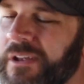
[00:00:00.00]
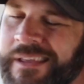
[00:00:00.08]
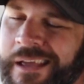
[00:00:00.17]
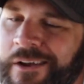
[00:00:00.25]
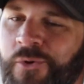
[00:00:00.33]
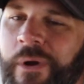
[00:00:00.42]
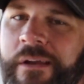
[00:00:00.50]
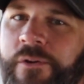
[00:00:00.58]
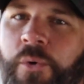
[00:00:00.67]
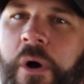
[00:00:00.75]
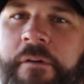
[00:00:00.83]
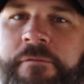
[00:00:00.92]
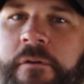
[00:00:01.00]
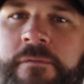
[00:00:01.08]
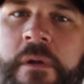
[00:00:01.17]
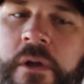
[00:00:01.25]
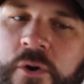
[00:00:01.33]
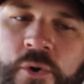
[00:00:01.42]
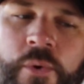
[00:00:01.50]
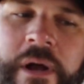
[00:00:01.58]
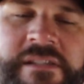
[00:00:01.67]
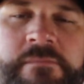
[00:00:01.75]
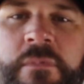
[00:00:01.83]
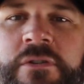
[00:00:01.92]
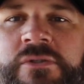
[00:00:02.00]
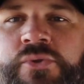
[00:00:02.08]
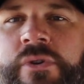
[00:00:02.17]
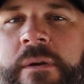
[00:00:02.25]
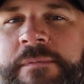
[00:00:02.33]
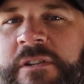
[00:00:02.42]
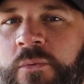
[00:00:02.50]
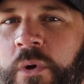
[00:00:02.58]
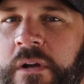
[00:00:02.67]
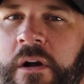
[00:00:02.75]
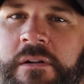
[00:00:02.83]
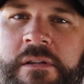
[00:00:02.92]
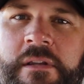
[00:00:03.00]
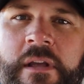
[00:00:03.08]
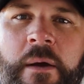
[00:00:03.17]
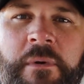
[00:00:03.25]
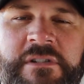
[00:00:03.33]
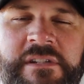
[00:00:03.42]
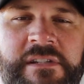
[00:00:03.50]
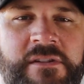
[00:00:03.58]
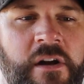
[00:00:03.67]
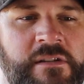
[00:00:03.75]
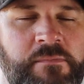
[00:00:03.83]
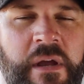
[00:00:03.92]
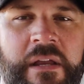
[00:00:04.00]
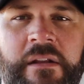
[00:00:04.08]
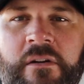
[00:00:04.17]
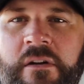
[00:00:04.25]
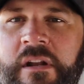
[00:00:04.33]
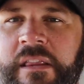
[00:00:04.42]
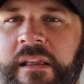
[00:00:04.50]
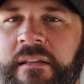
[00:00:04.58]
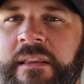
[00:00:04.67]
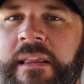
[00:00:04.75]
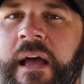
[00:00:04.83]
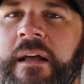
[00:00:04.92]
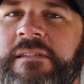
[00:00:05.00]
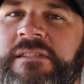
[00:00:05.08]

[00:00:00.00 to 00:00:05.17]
You can't quite go off of who has the most trips and how much this car's making or anything like that.